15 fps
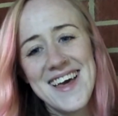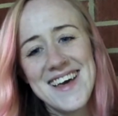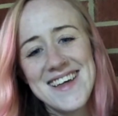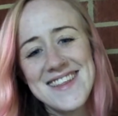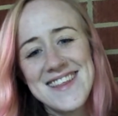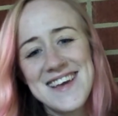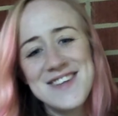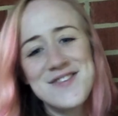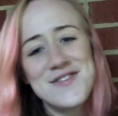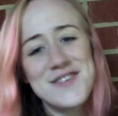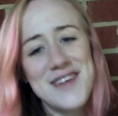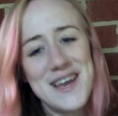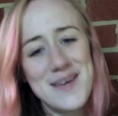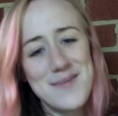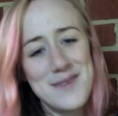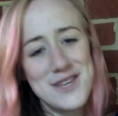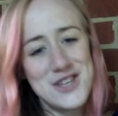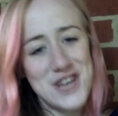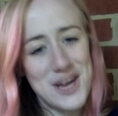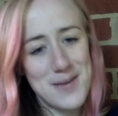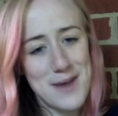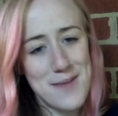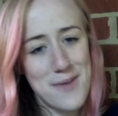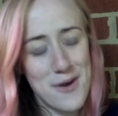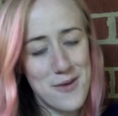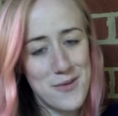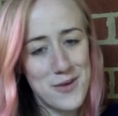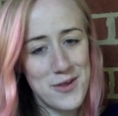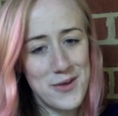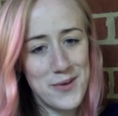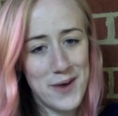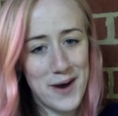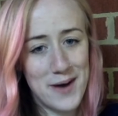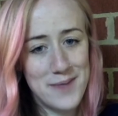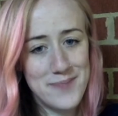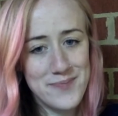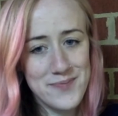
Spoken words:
Thanks for letting me share my poem with you all.